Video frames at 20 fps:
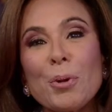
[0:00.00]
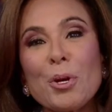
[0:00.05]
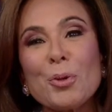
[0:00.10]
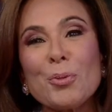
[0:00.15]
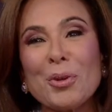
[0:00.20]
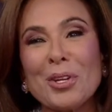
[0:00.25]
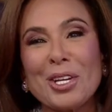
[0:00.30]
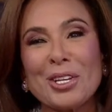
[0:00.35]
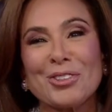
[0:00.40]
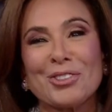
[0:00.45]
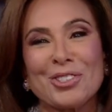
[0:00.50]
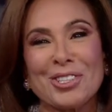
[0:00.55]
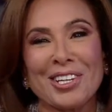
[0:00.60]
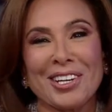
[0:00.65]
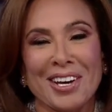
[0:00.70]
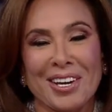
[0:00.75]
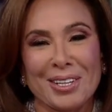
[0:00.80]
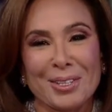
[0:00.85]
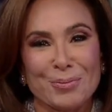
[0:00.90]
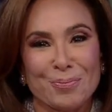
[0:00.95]
With us
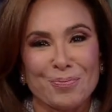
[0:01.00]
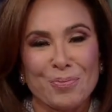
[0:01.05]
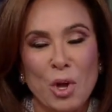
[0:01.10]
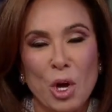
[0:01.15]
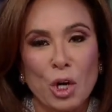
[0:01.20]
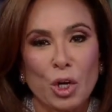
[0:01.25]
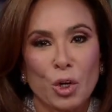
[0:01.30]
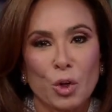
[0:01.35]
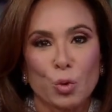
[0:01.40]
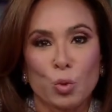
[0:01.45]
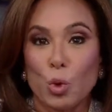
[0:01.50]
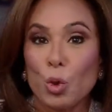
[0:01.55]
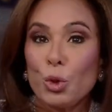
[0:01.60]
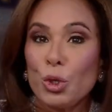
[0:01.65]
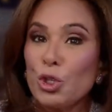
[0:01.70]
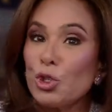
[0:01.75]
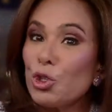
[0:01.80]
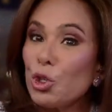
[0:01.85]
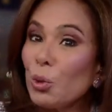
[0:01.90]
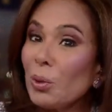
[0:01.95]
tonight,
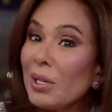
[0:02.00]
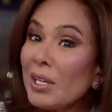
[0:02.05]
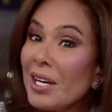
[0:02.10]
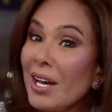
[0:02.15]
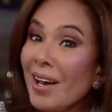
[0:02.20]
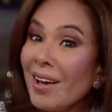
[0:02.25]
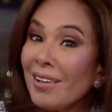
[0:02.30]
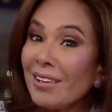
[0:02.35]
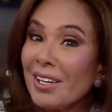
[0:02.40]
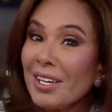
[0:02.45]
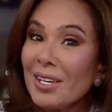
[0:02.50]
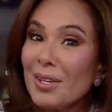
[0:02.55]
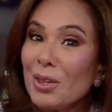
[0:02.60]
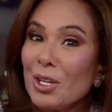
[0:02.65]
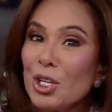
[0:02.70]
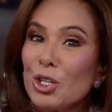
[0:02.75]
Rudy Giuliani,